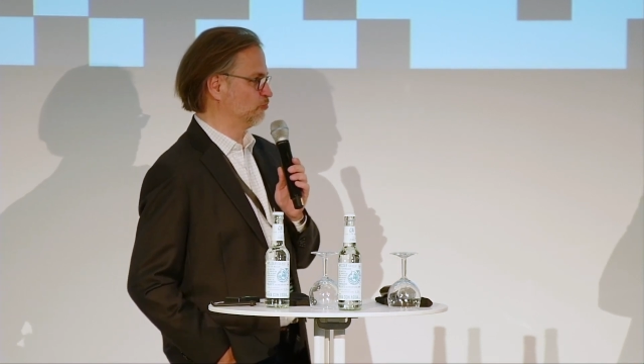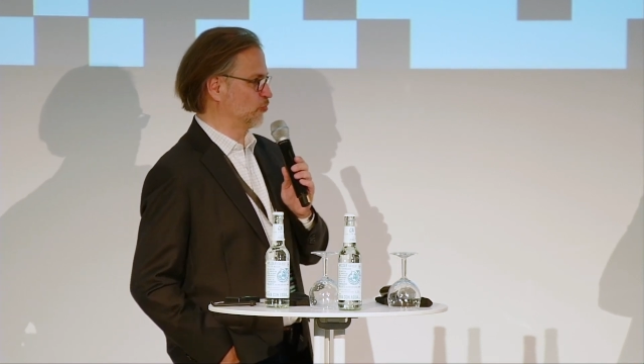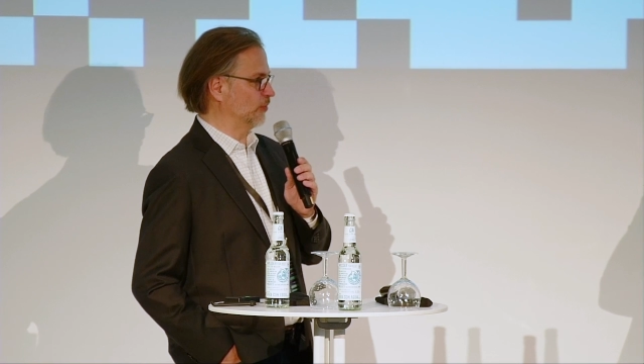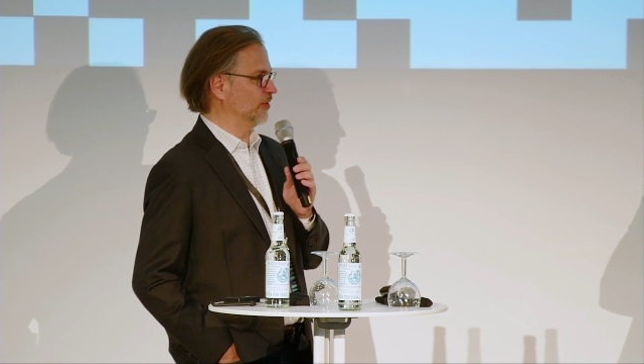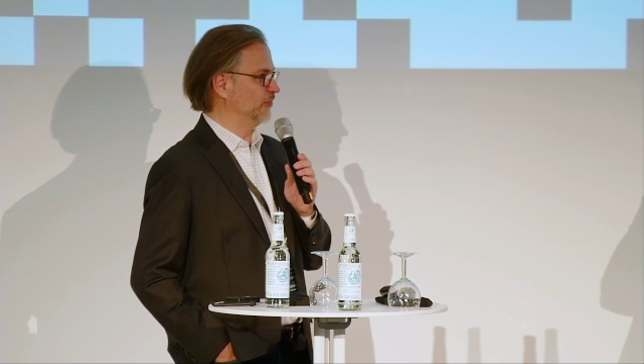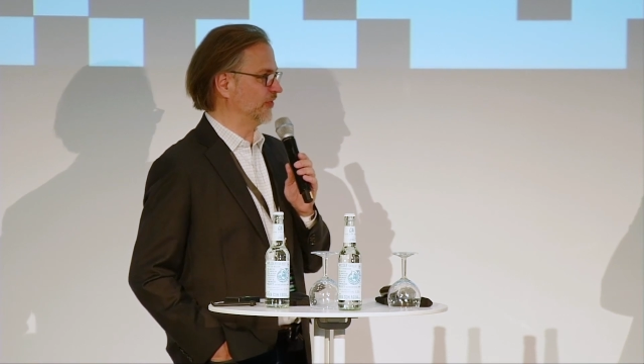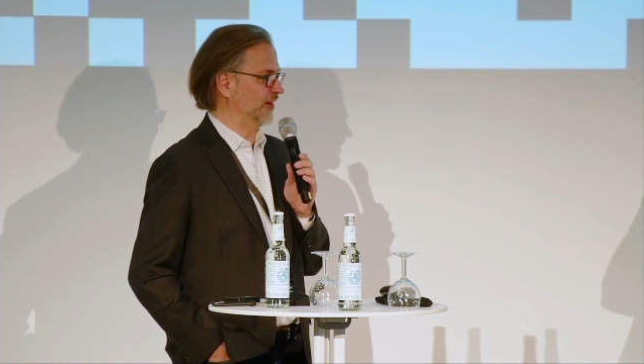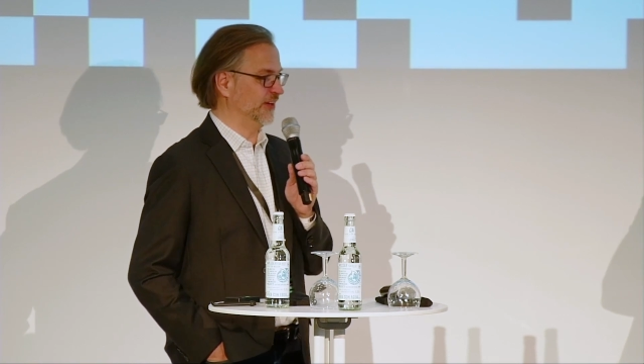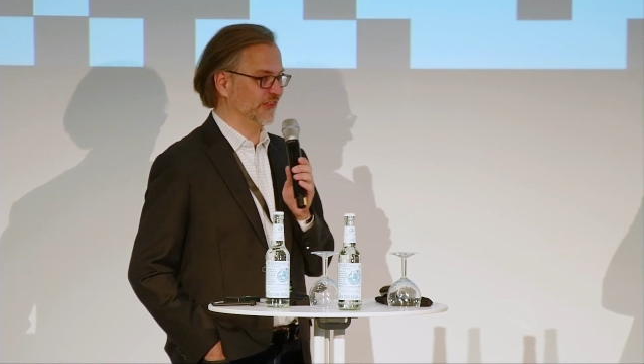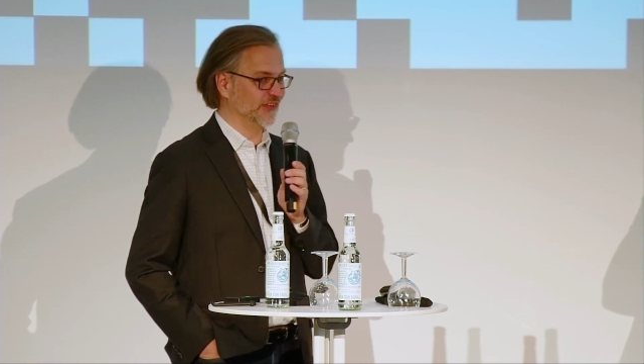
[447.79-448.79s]
problems
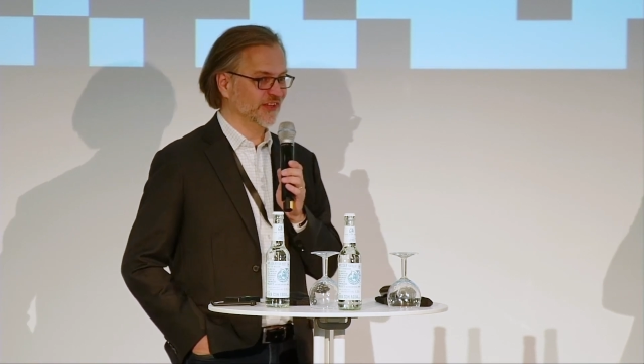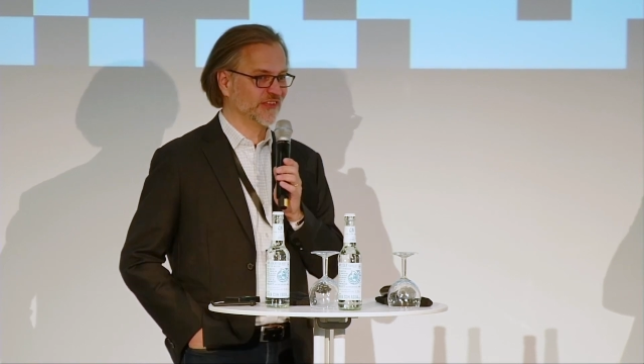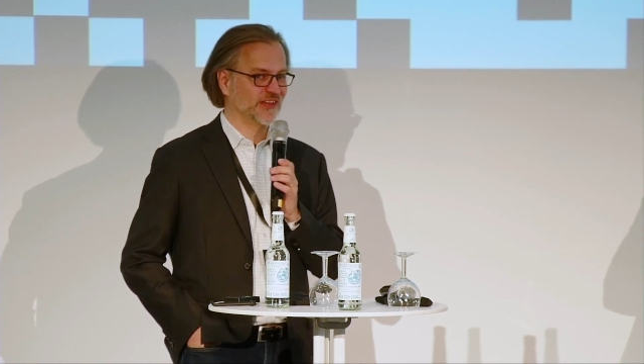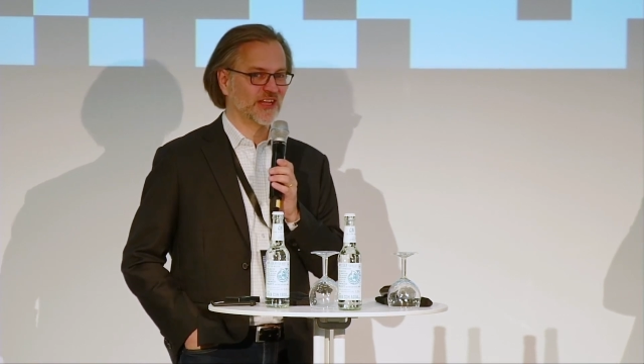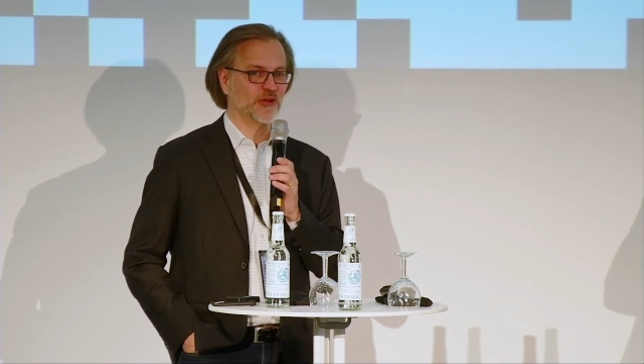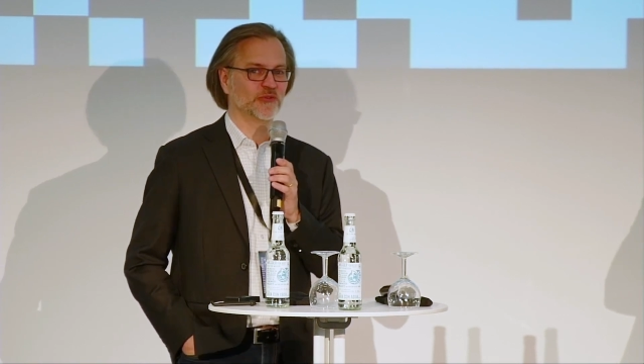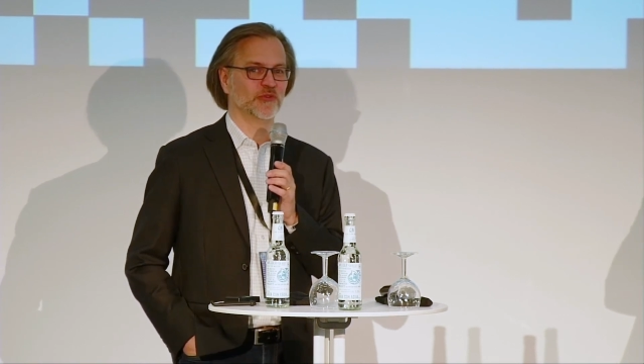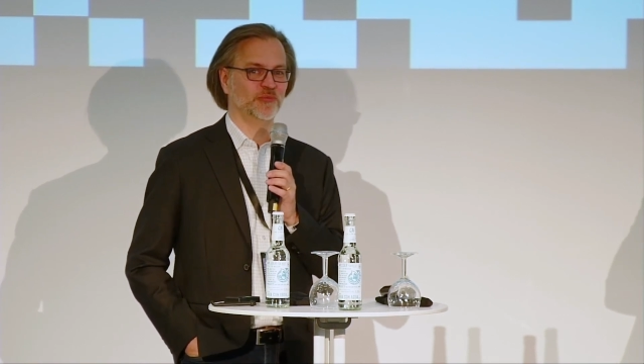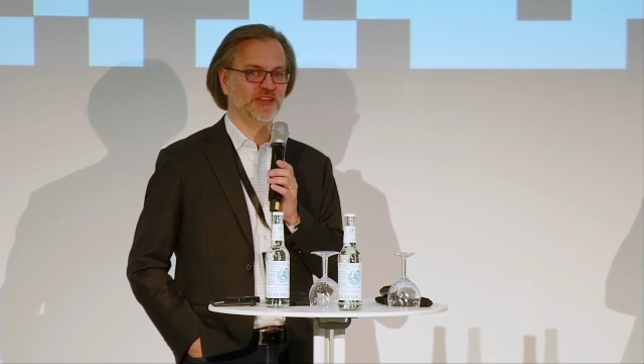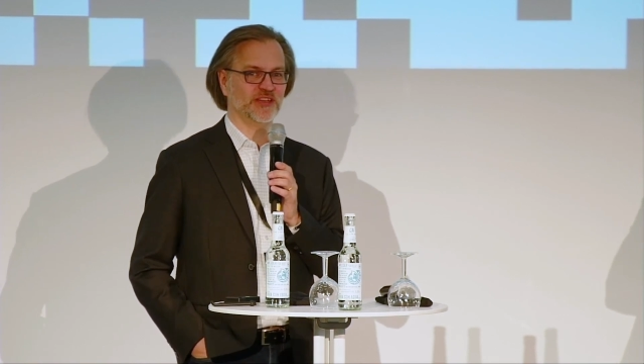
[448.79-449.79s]
exist and how
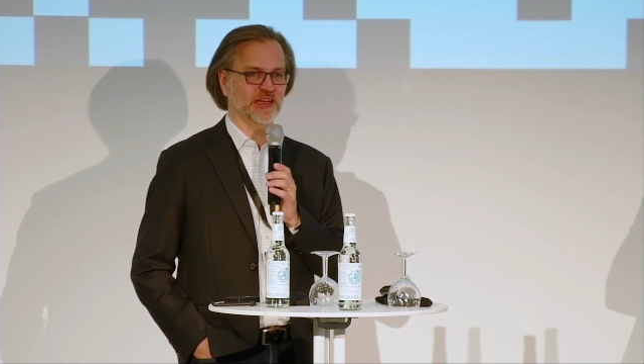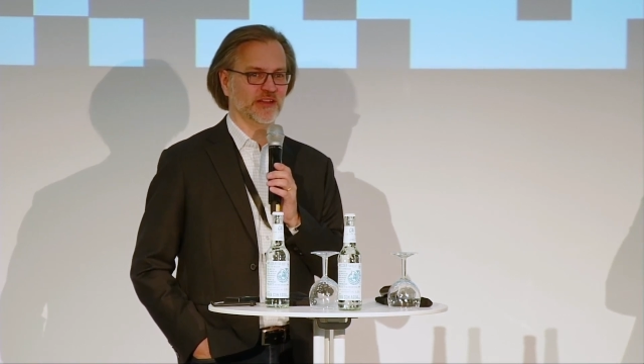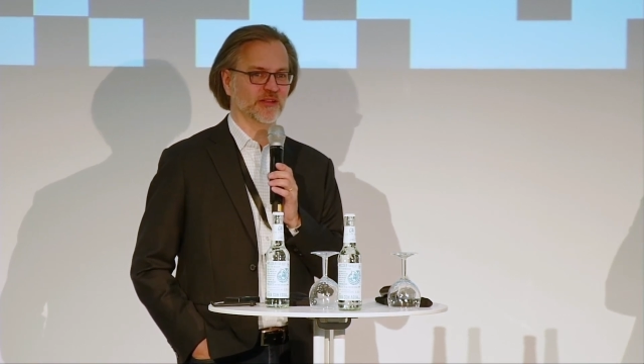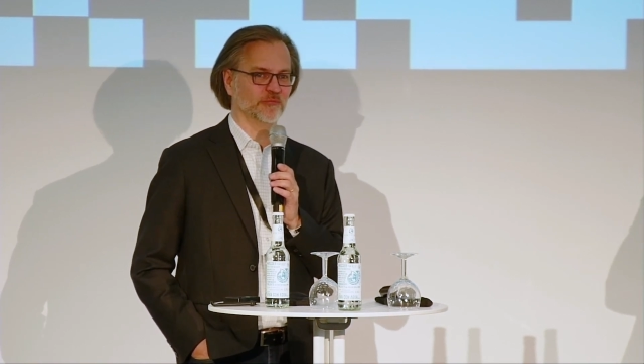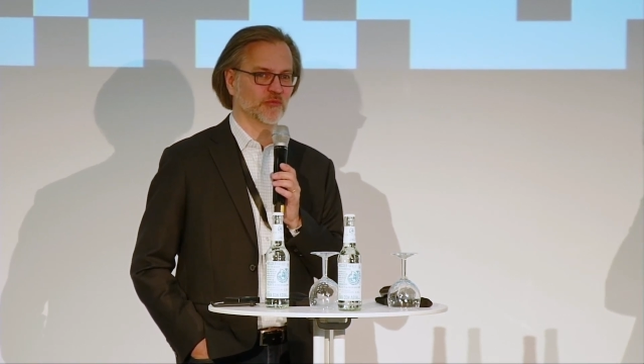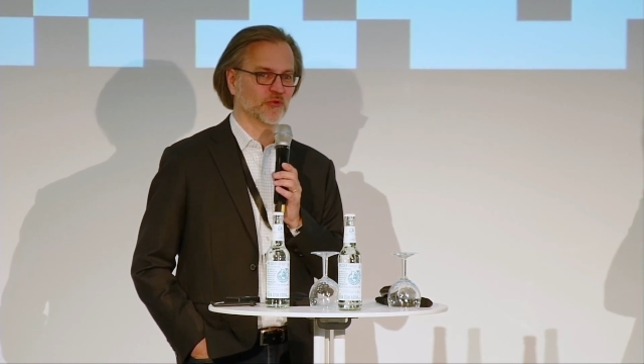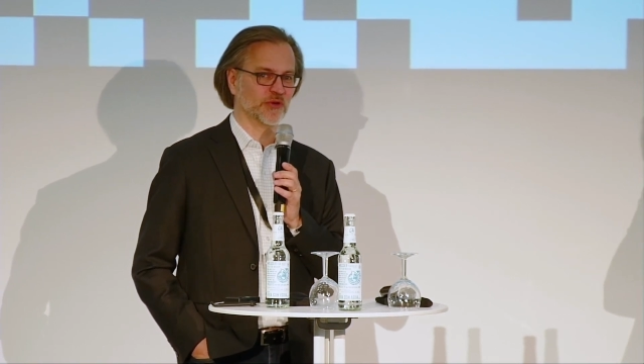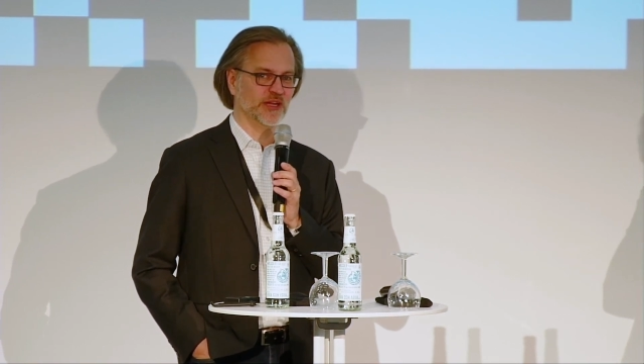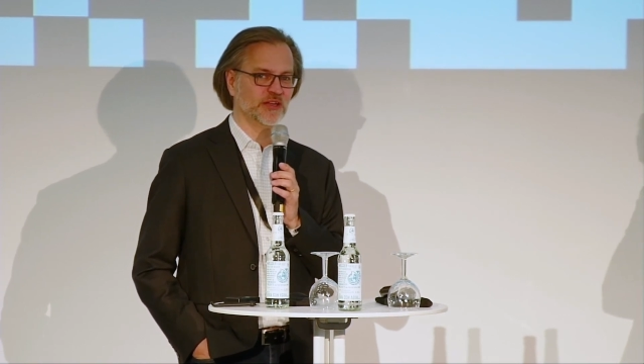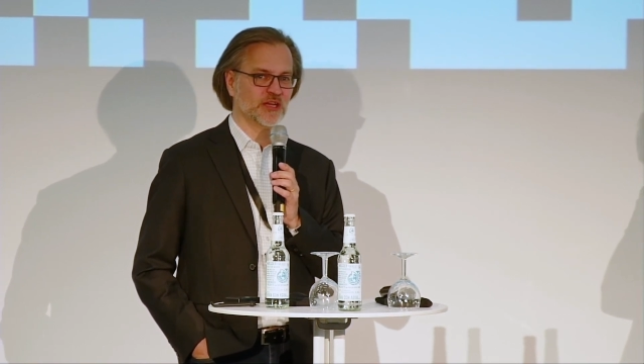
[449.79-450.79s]
to mitigate them,
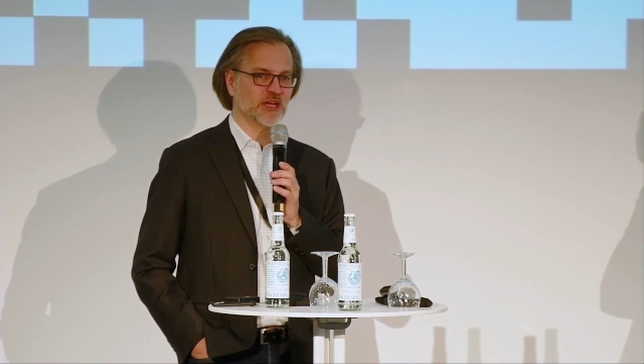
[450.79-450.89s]
right?